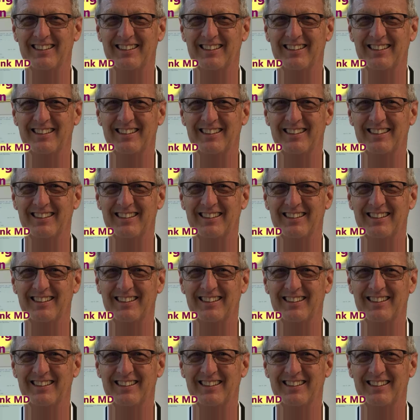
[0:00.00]

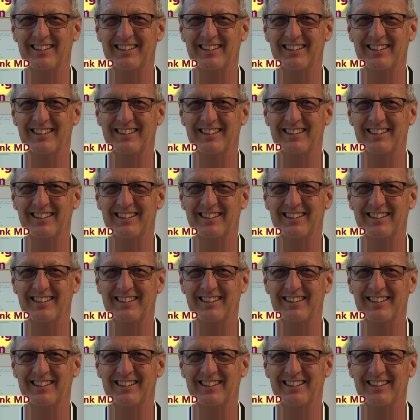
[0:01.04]

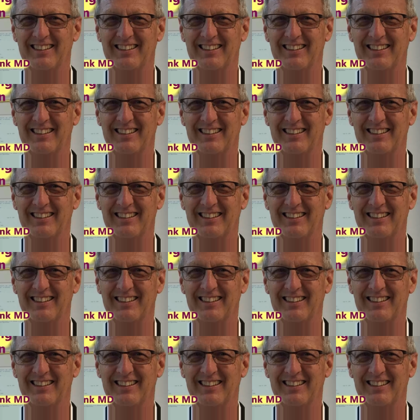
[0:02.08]

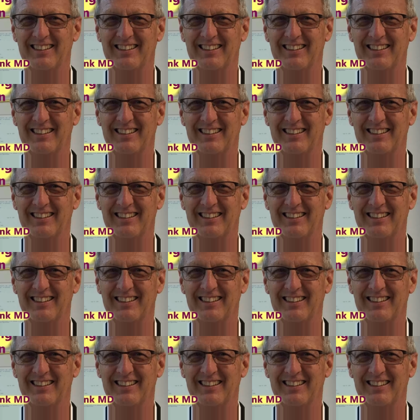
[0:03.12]
This is a still picture; no speech is visible.